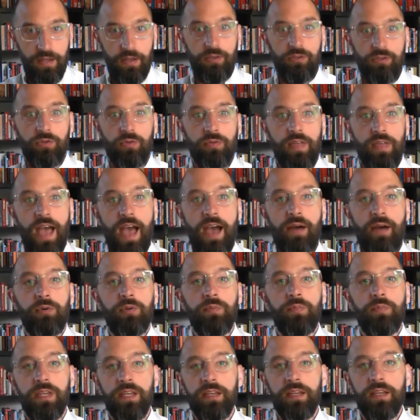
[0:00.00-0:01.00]
So that
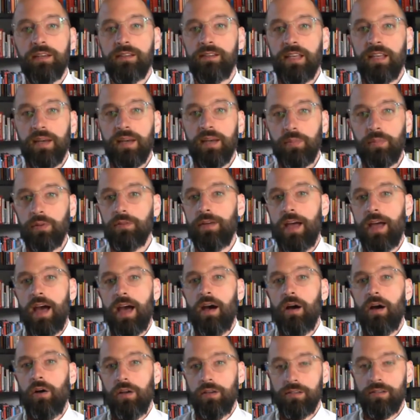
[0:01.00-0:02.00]
would be an example of
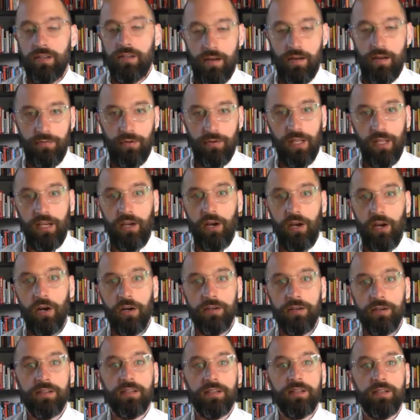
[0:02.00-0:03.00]
how a software like
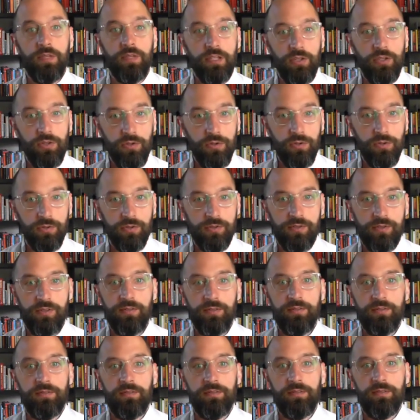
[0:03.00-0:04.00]
ours can be used
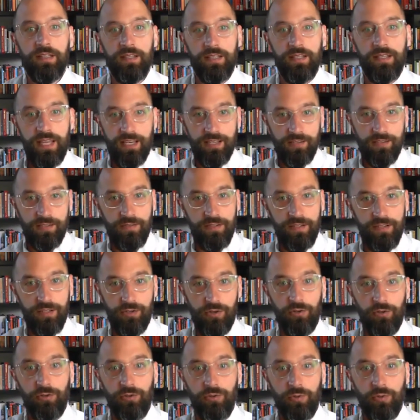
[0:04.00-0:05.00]
in the case of a
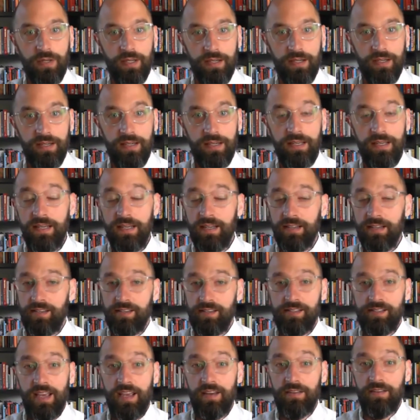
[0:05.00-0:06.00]
digital twin to
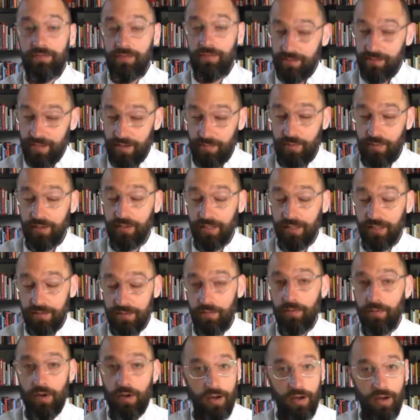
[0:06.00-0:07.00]
save typically
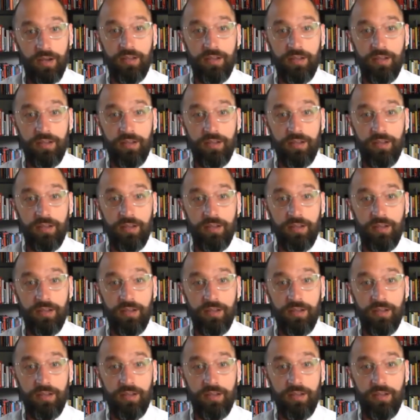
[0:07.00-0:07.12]
a